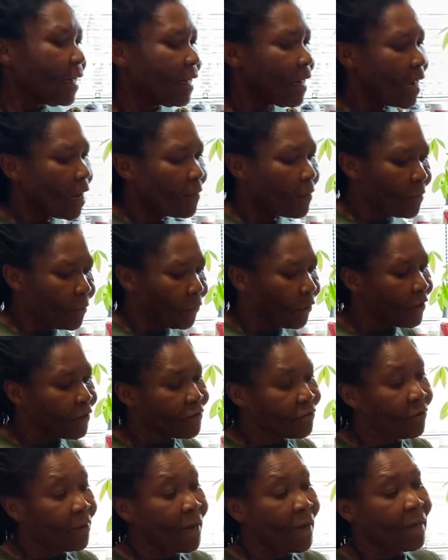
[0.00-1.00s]
Now I'm going
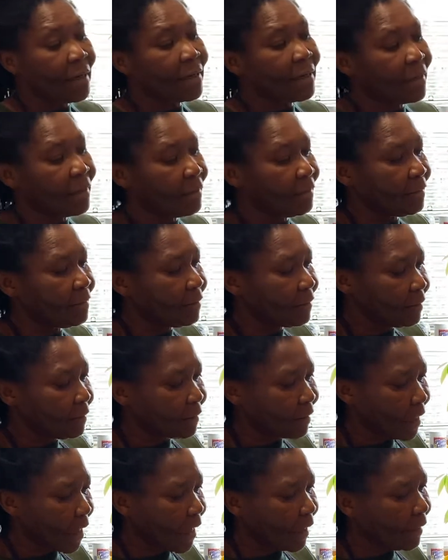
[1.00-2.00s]
to add the
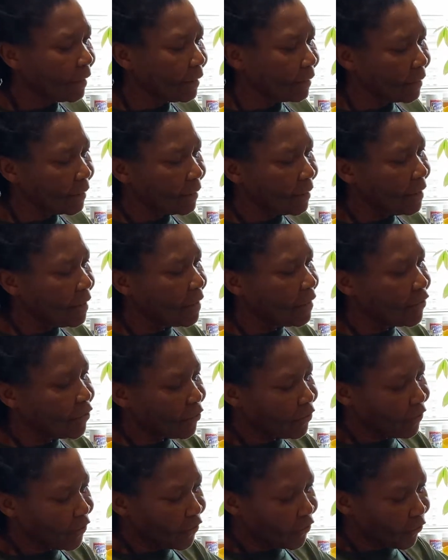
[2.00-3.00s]
garlic into
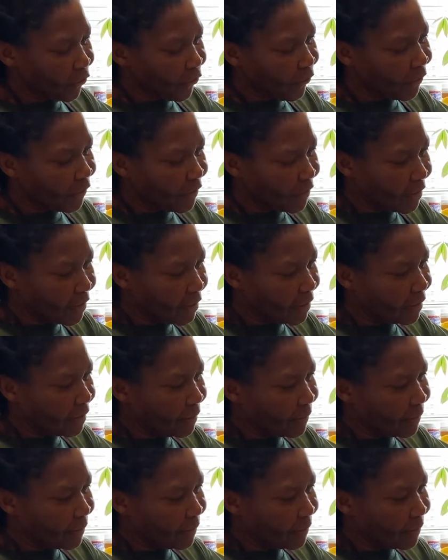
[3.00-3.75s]
the sauce.